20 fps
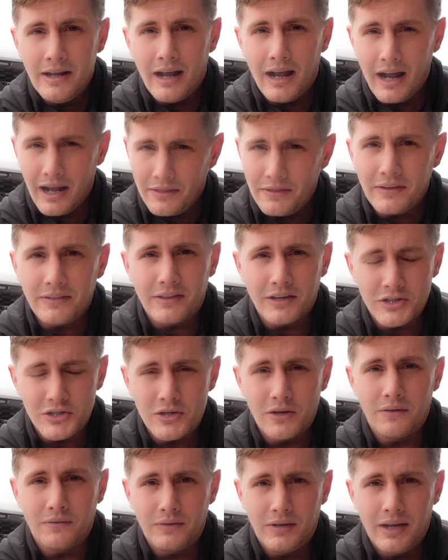I think that
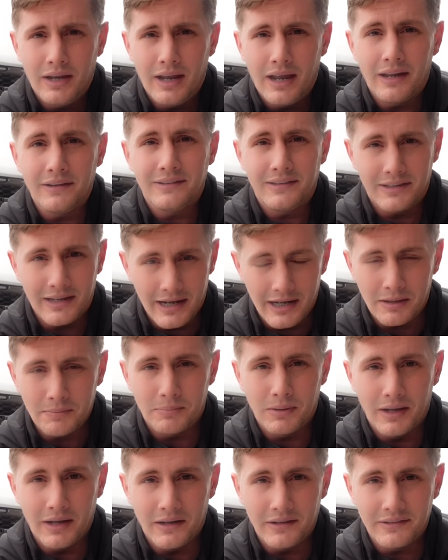shift has taken
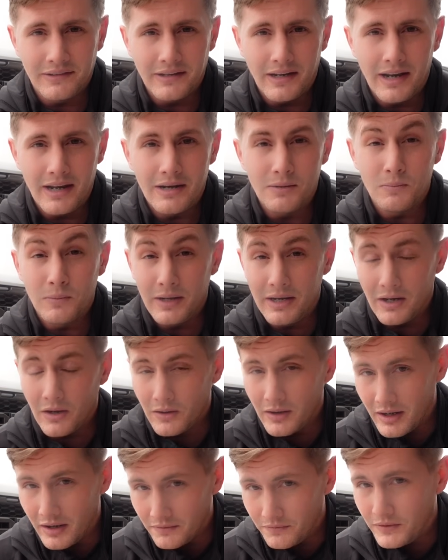place and we
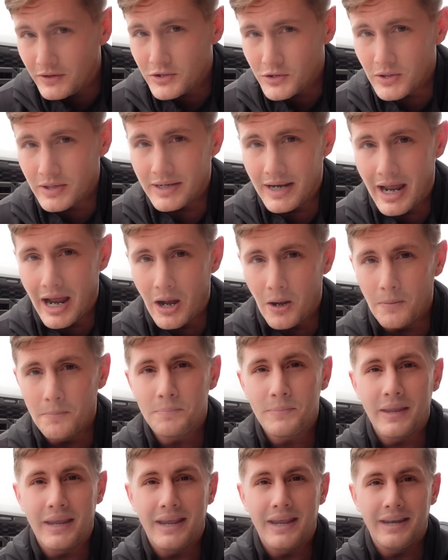are officially now
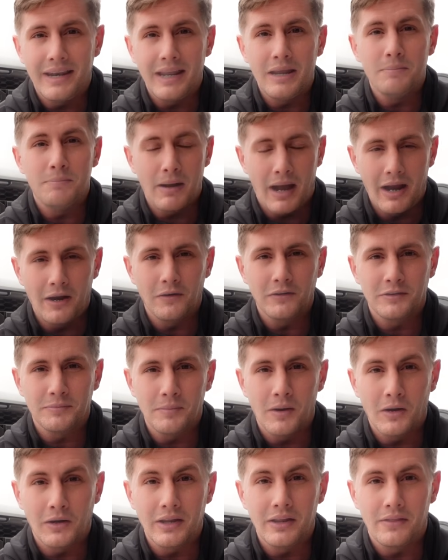in a buyer's
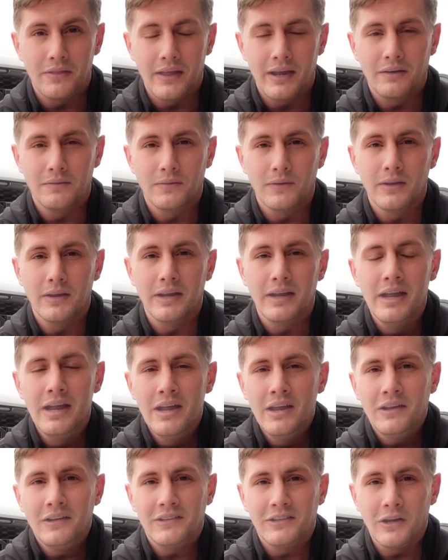market, thankfully.
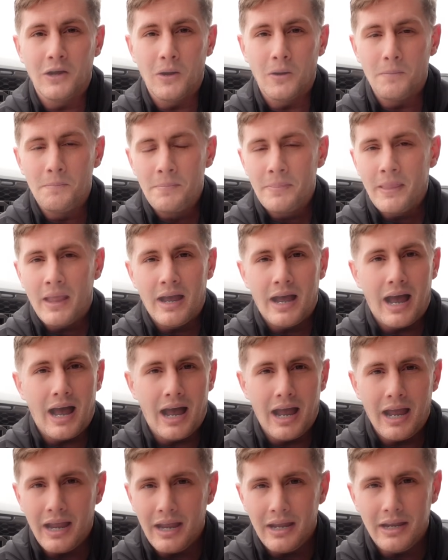So
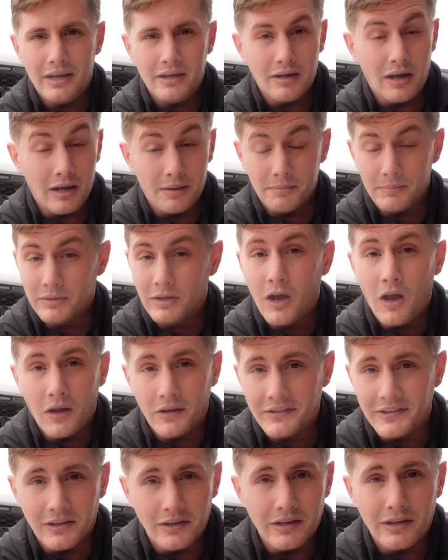I am
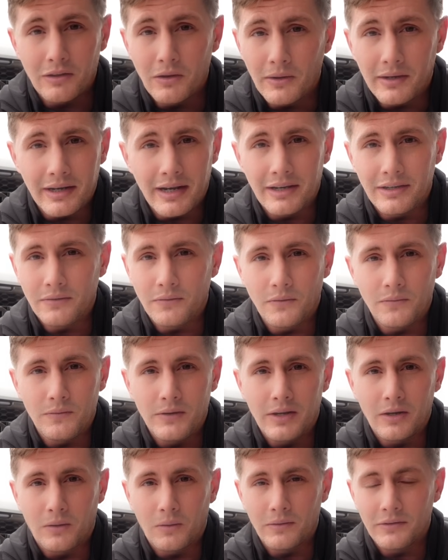constantly looking at different
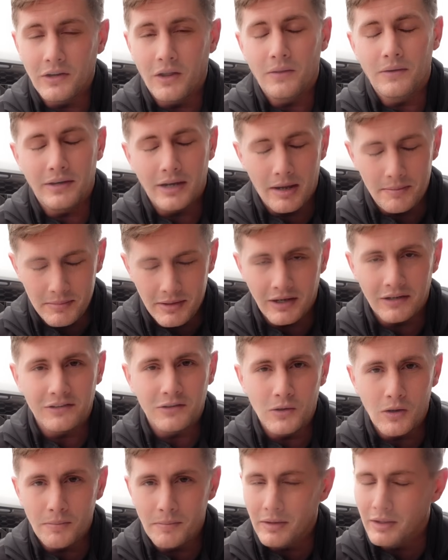vehicles all the time. You guys
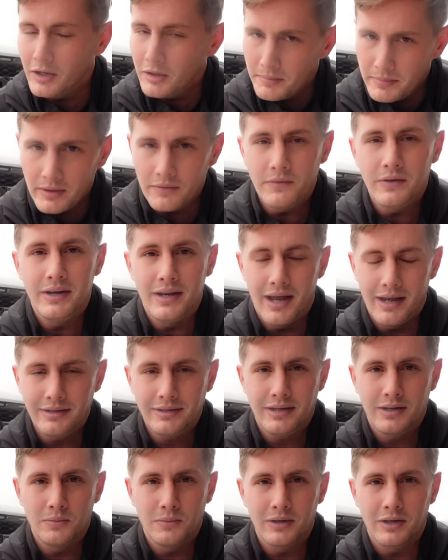know I'm a little bit of a
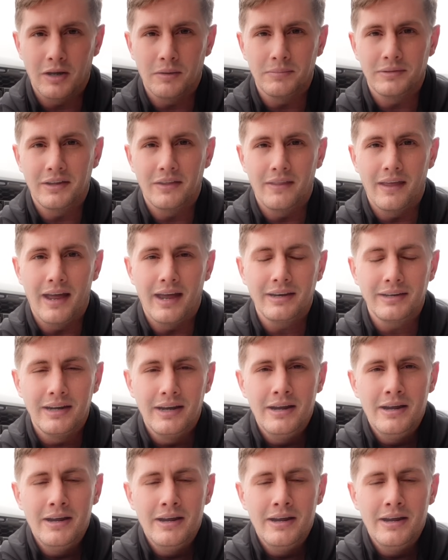nut when it comes to that,